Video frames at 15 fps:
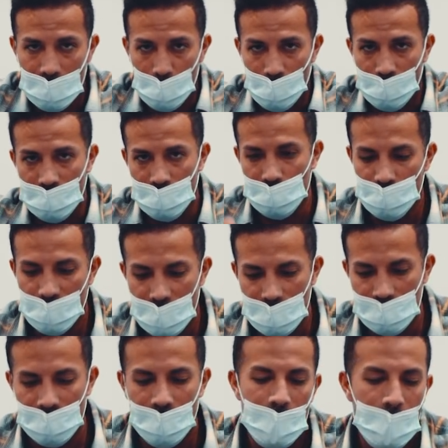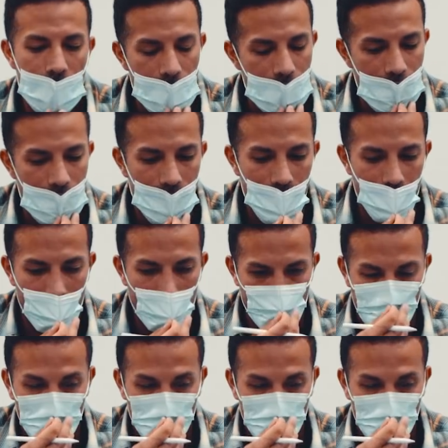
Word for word: and moving the drains, and uh,